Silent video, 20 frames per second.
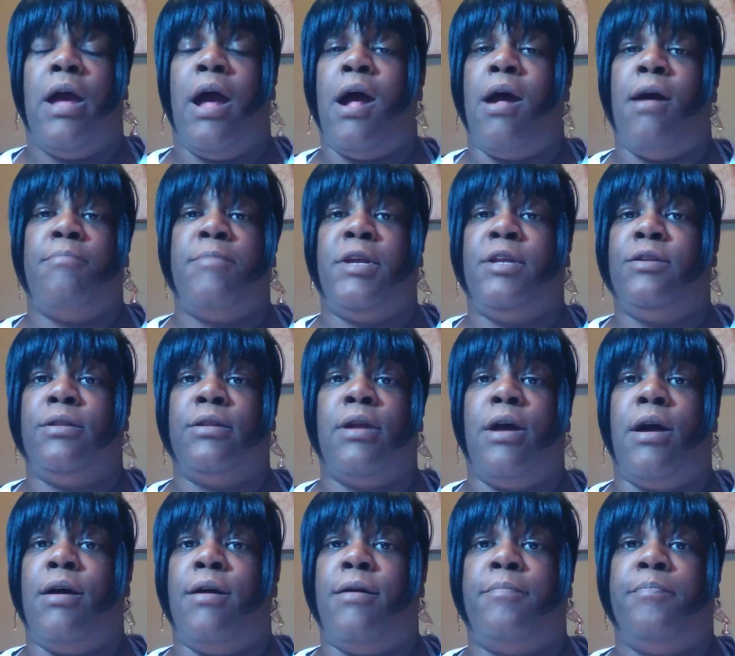I mean,
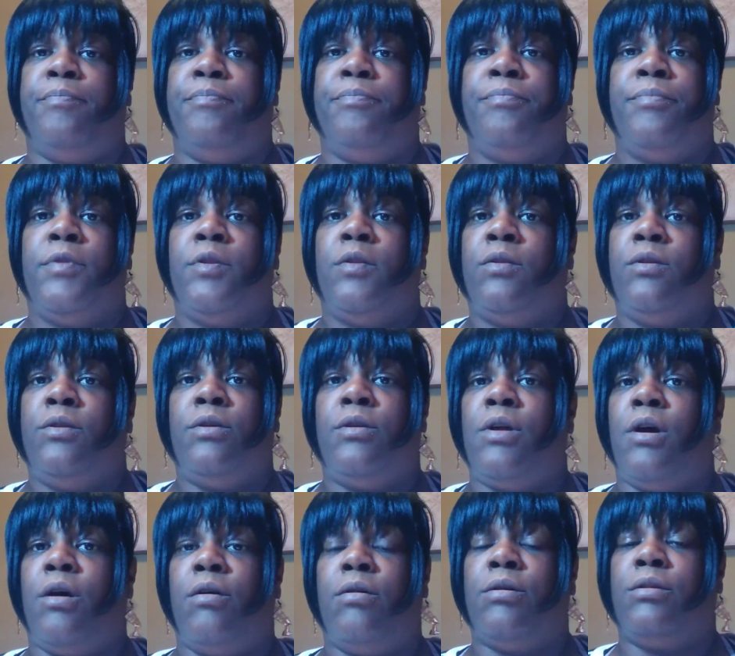you
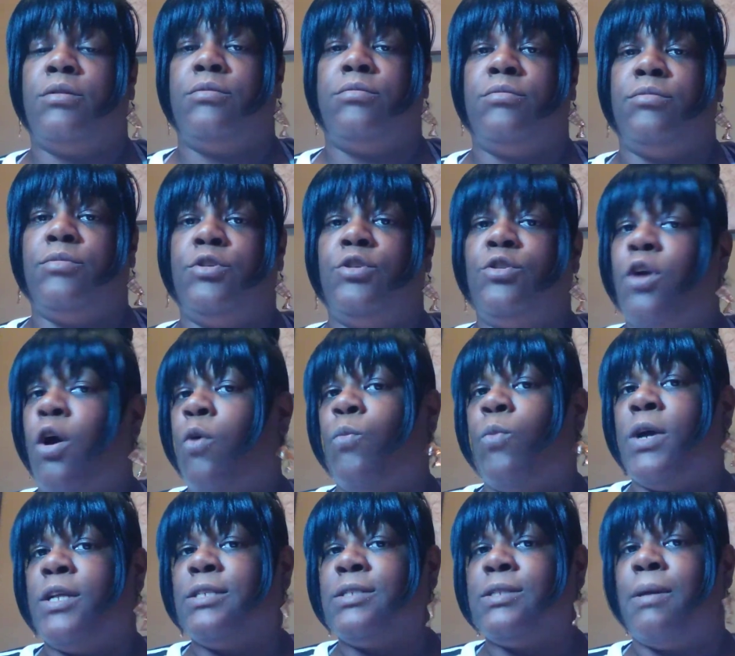know, you don't
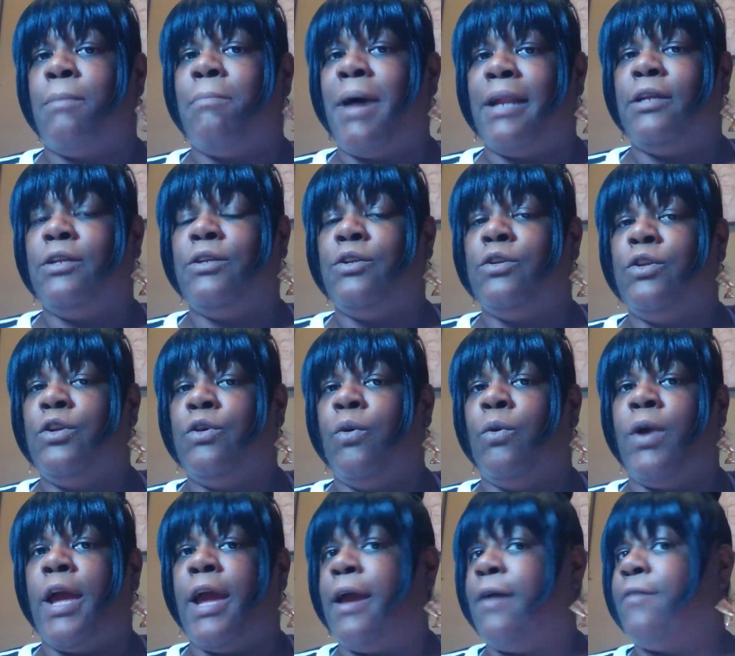want somebody to
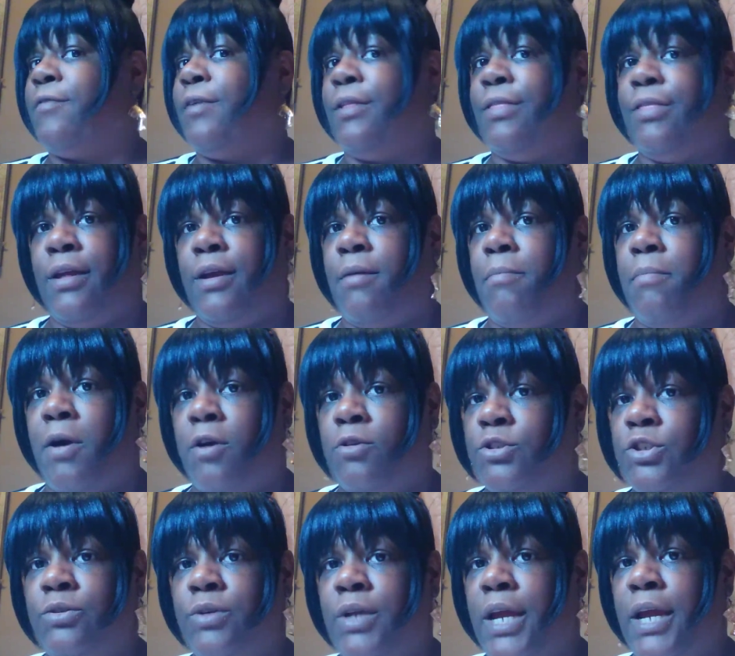know everything
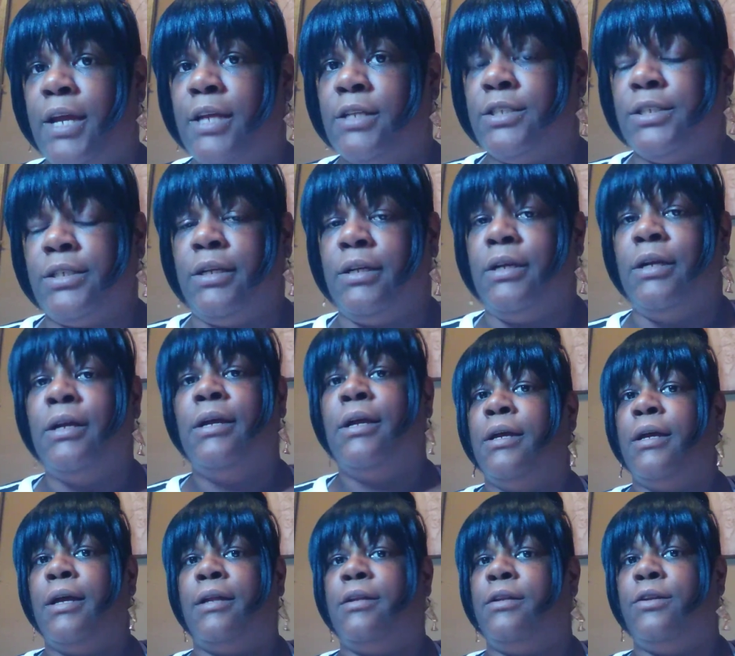about you, Angela.
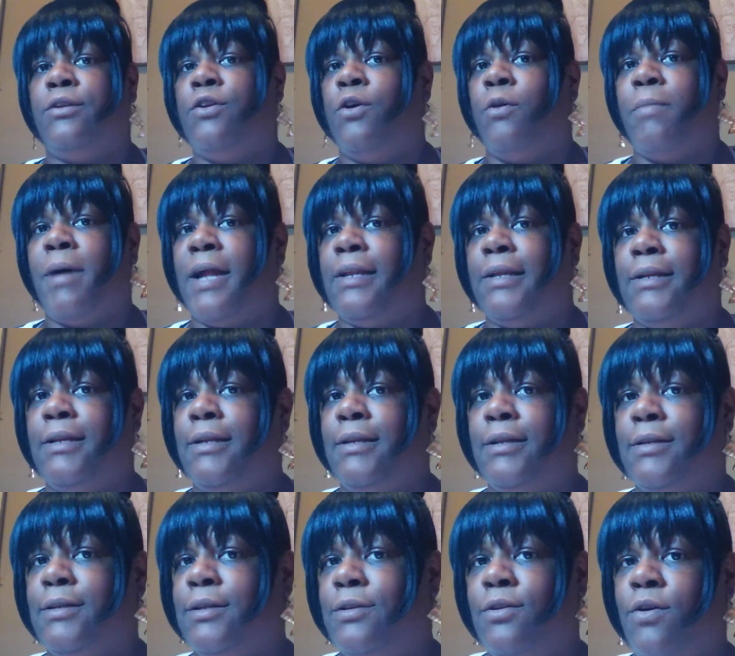And nobody
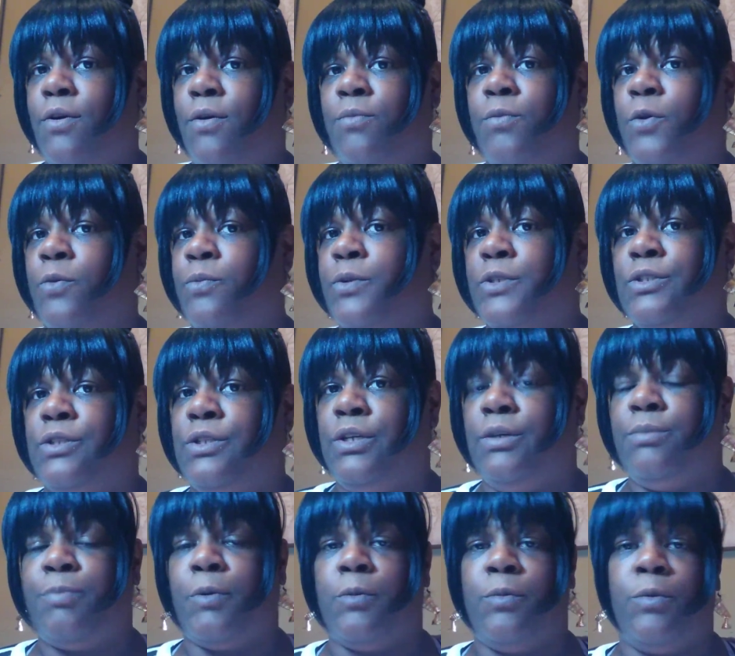needed to know what was
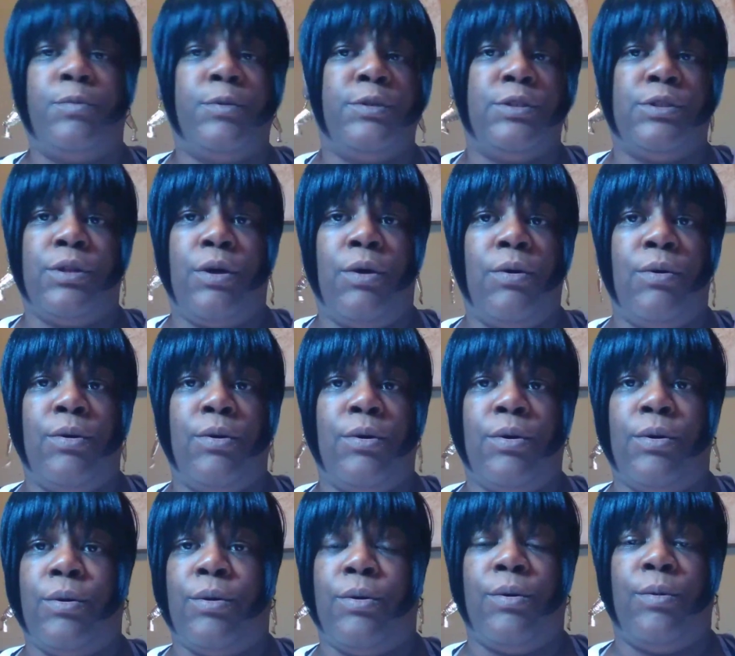deep or what was long
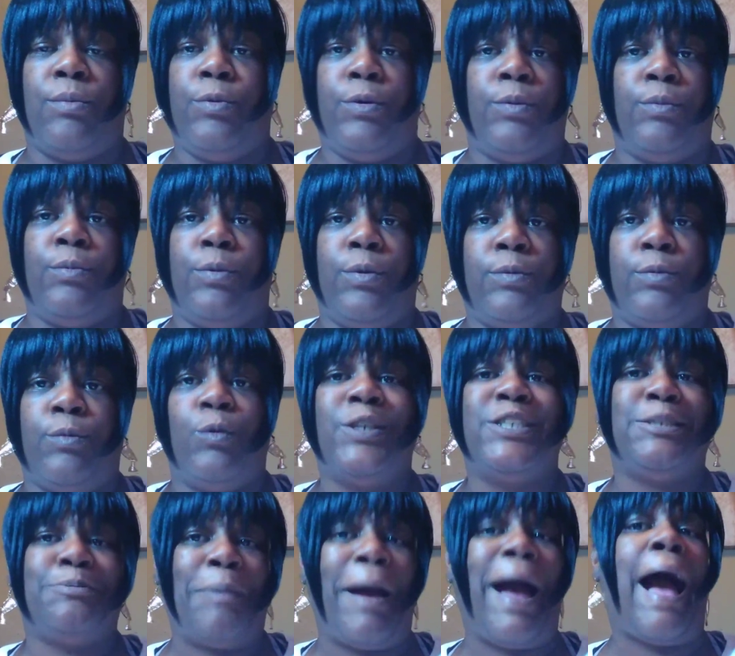or what
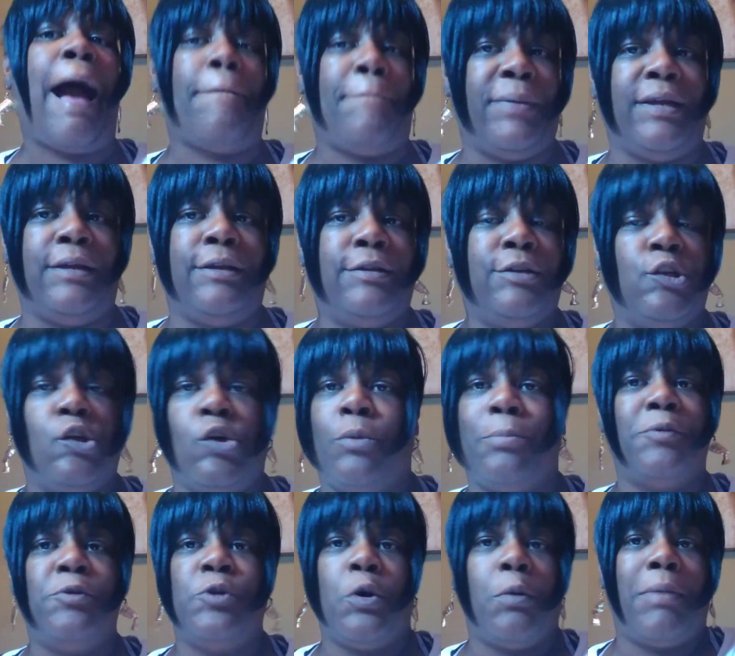was popping.
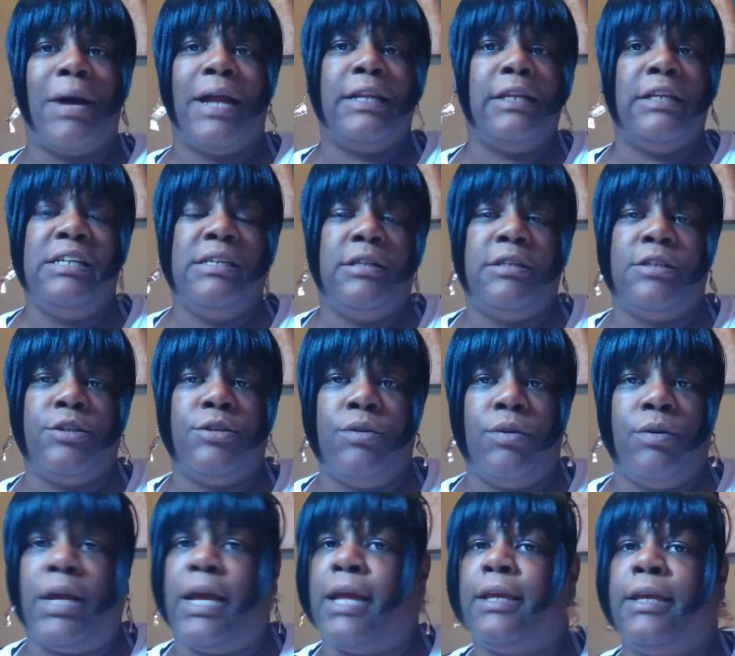Nobody needed to
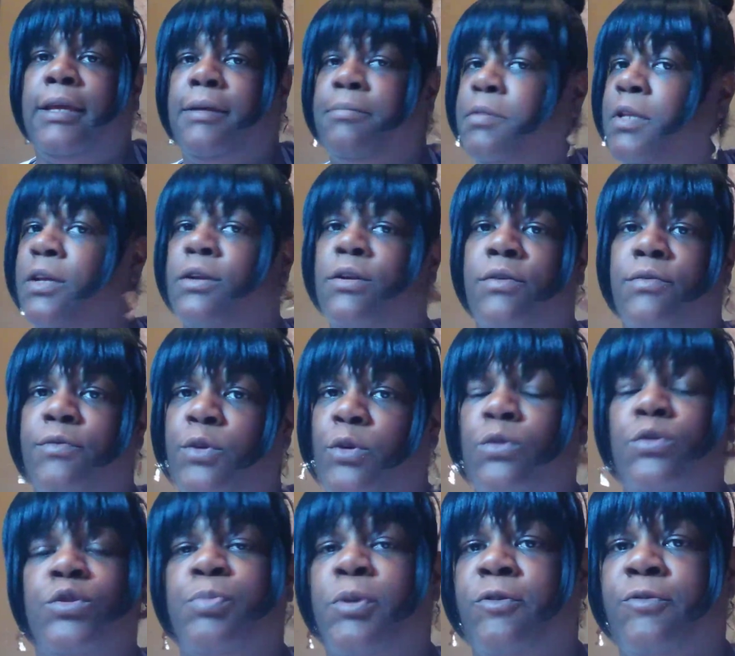know that. Keep the
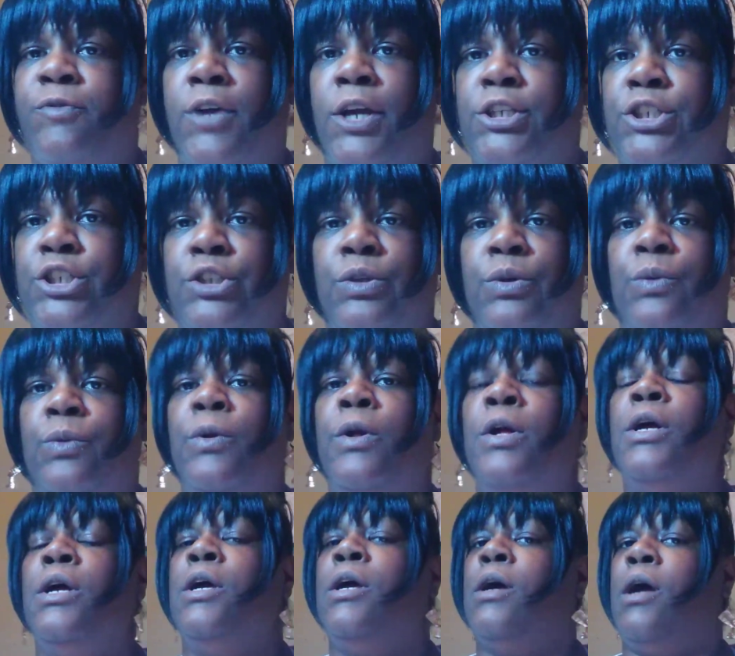interviews professional.
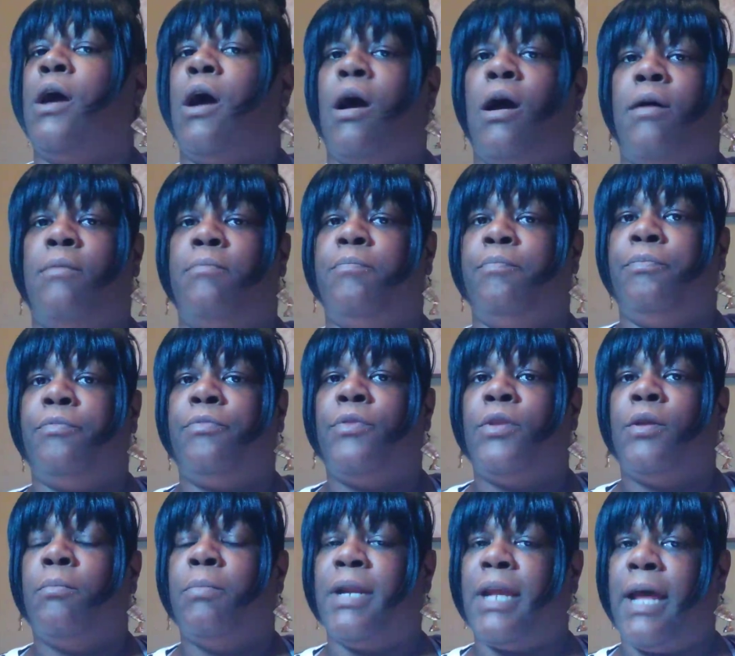
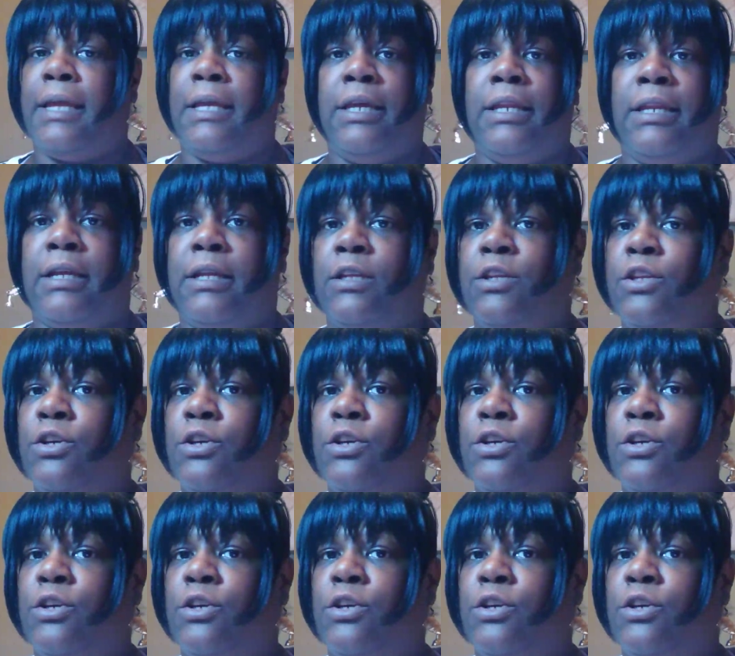But I get it.